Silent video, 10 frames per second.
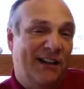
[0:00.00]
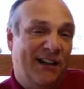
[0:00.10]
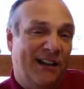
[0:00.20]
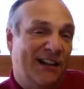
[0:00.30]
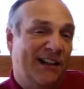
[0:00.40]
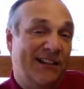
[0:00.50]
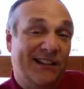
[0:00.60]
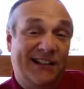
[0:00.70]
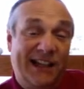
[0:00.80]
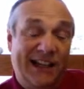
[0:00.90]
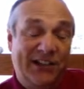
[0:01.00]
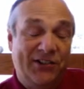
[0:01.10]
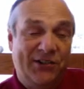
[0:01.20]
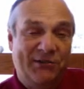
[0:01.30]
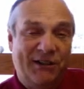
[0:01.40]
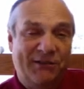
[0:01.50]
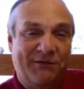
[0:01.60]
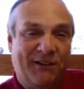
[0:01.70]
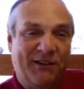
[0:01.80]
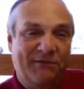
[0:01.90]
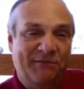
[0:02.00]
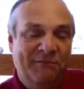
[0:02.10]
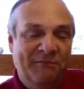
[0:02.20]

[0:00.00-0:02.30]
Less than 10 inches of rainfall